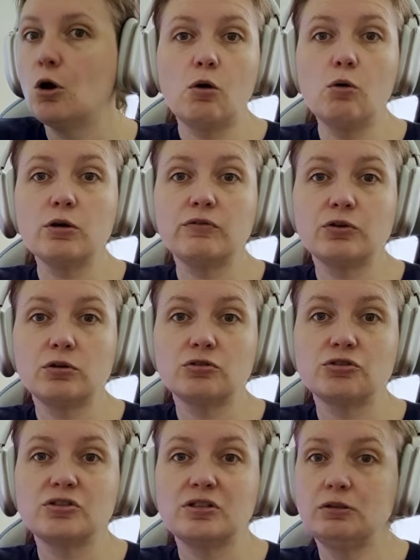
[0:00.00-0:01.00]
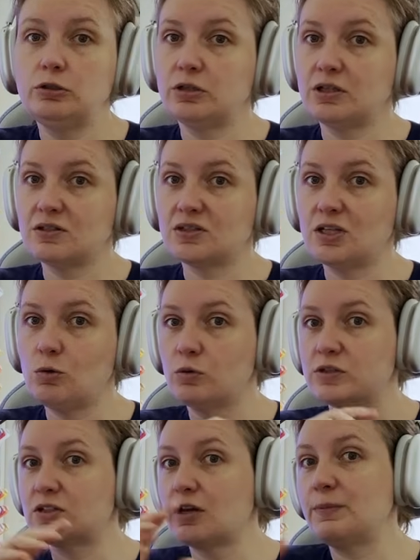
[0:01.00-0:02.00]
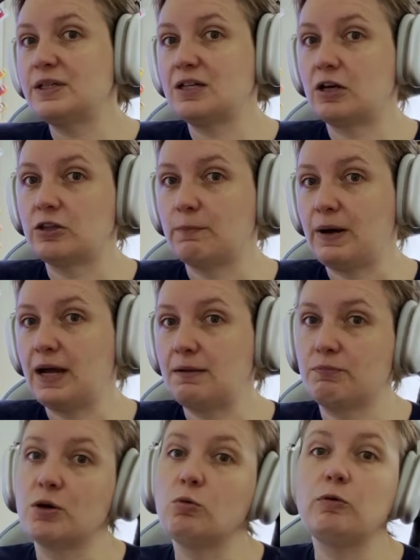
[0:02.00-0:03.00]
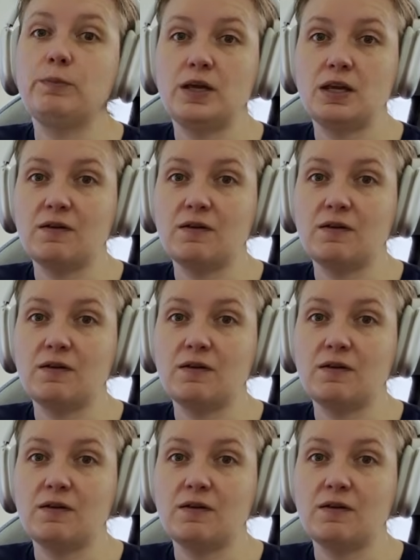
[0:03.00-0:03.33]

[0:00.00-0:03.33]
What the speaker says: or if you're interested in looking to see what's coming down the pipe that will be